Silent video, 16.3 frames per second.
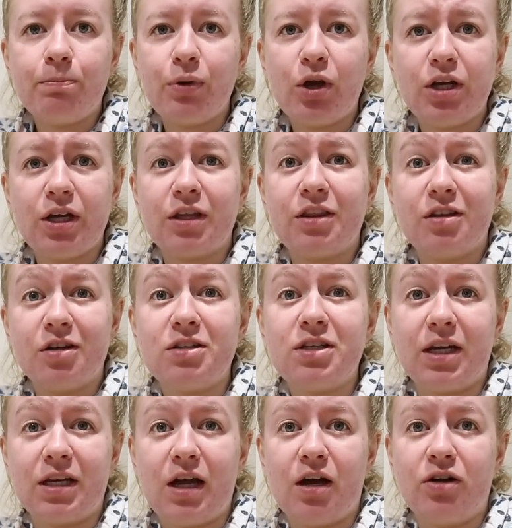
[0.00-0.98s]
burning
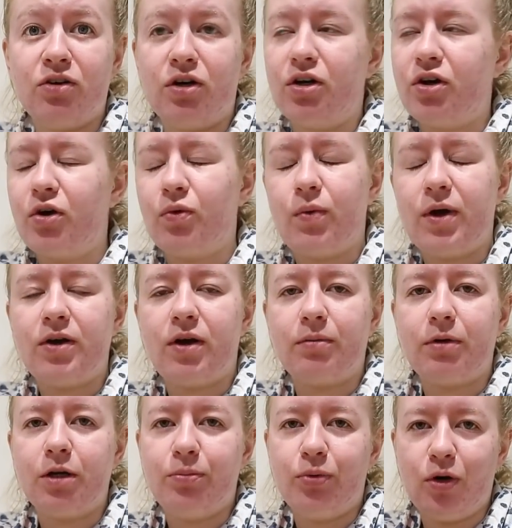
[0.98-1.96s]
1,300, no wonder
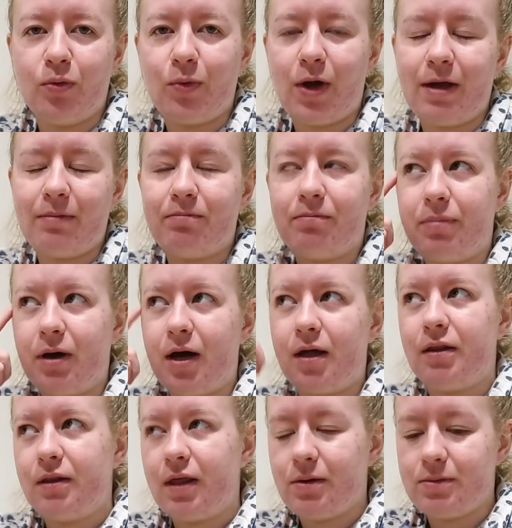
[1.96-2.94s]
I'm gonna put on weight.
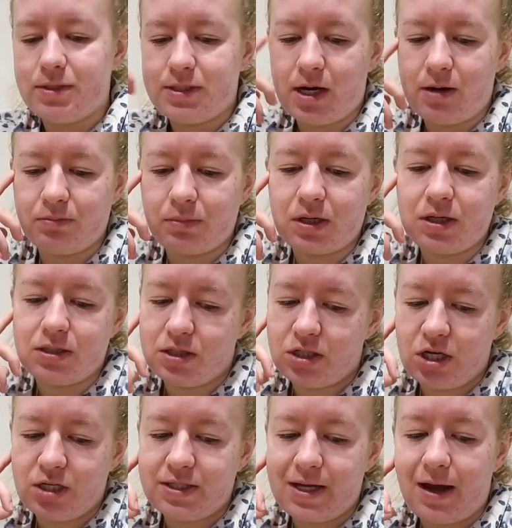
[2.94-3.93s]
But that was dumb, because it
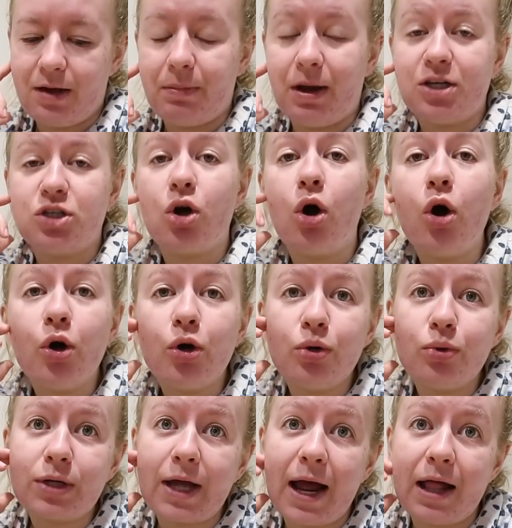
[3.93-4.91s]
turns out my
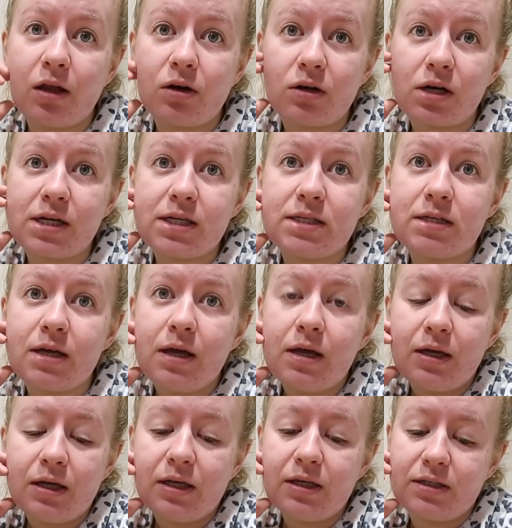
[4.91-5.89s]
total calories
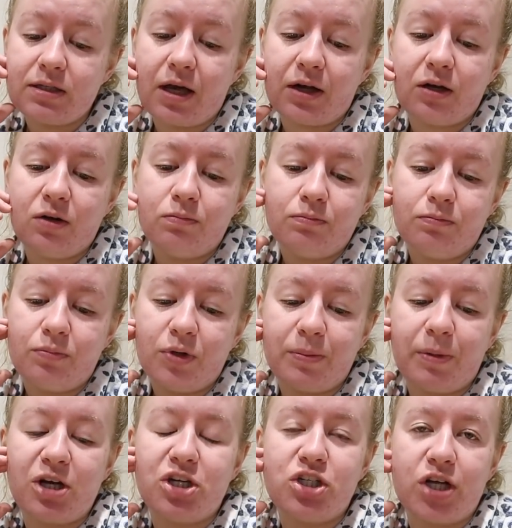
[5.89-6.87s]
is like pretty
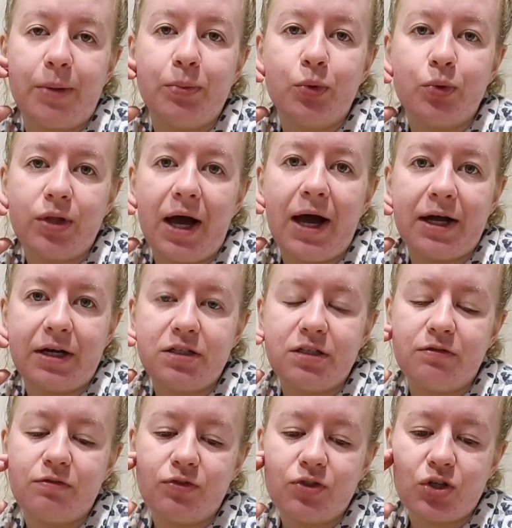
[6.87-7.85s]
much double the
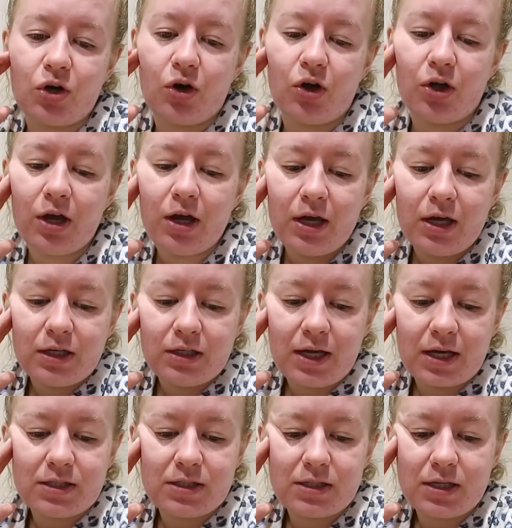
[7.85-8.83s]
active. So
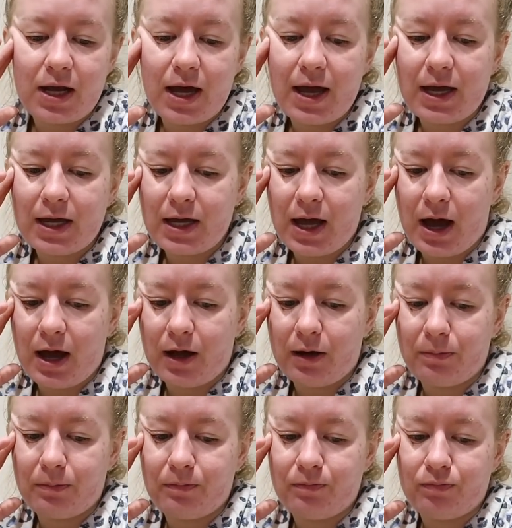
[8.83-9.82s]
yesterday,
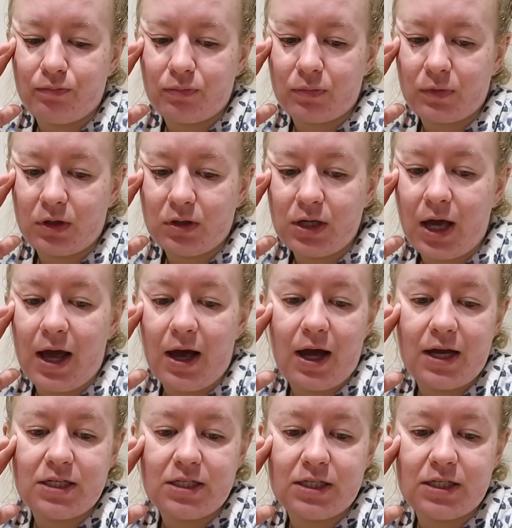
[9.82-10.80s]

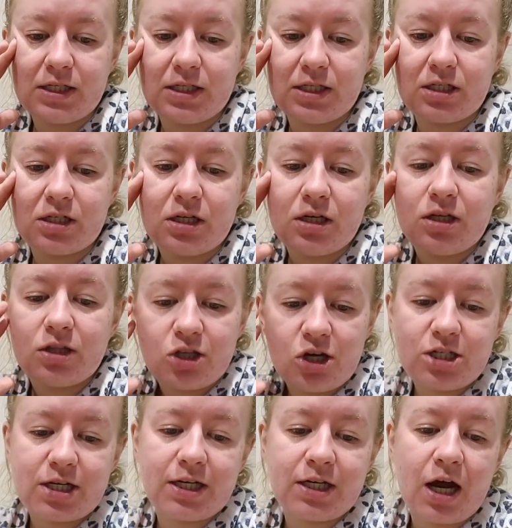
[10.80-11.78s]
I did
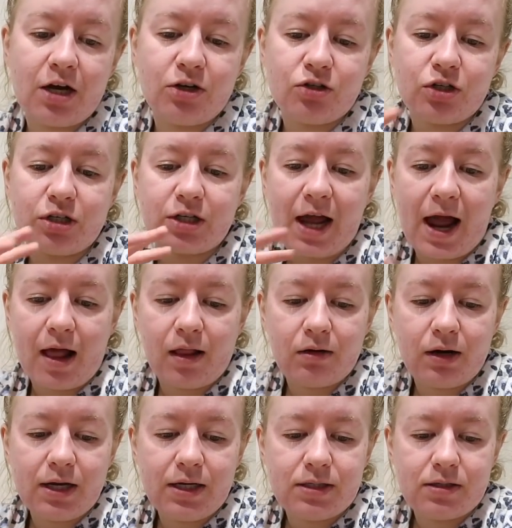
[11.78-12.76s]
1,300
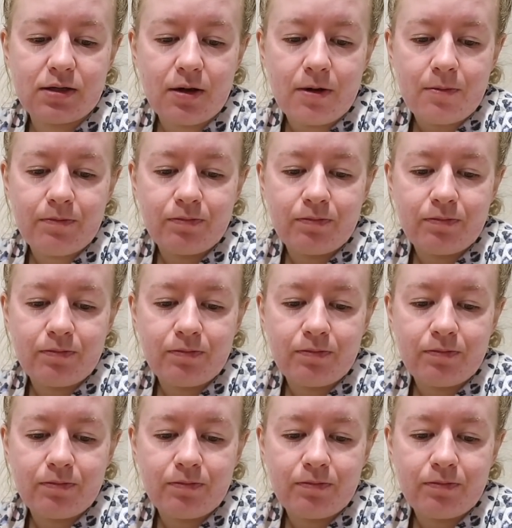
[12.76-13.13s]
calories.